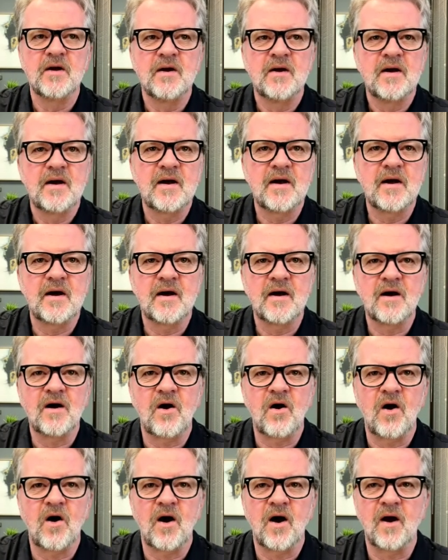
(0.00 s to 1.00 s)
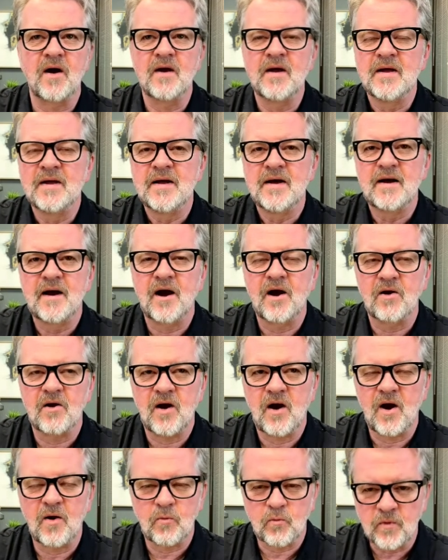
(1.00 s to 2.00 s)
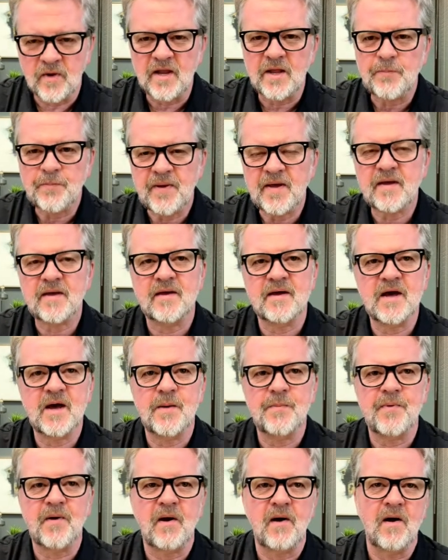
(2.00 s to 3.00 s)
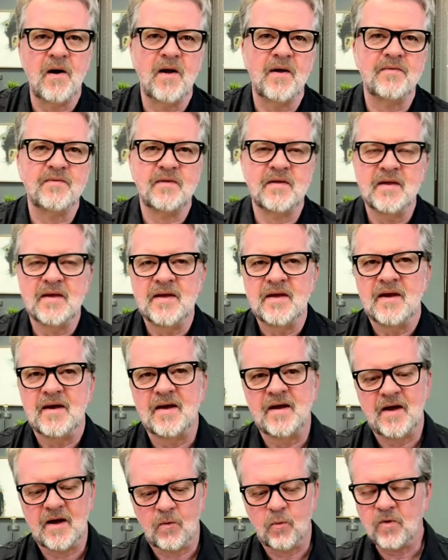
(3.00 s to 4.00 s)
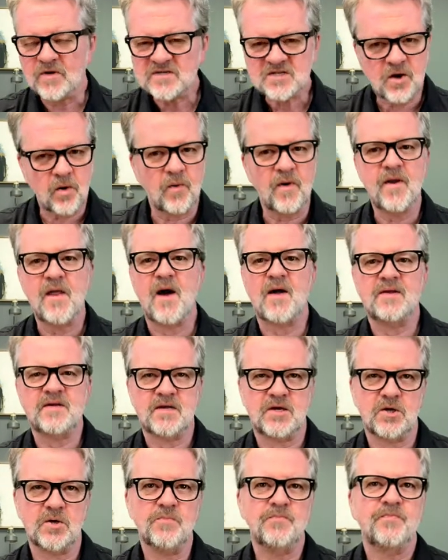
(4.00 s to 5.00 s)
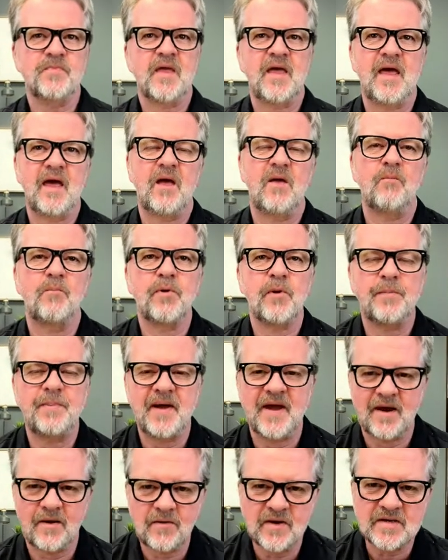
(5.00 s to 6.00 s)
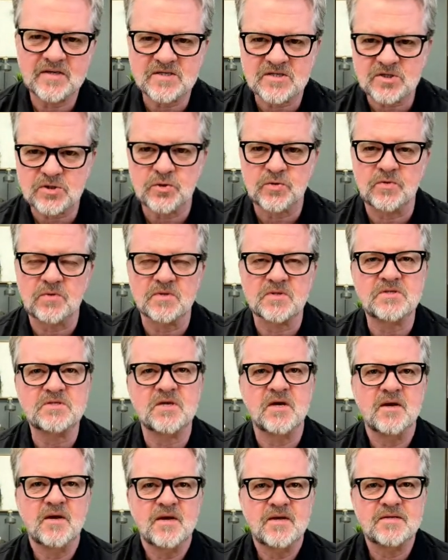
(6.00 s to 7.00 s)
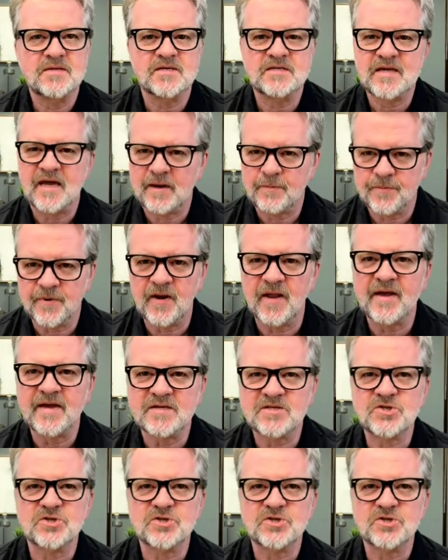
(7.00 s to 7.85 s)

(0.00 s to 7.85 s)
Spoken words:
are really picking up on what's going on here. and preparing students to take part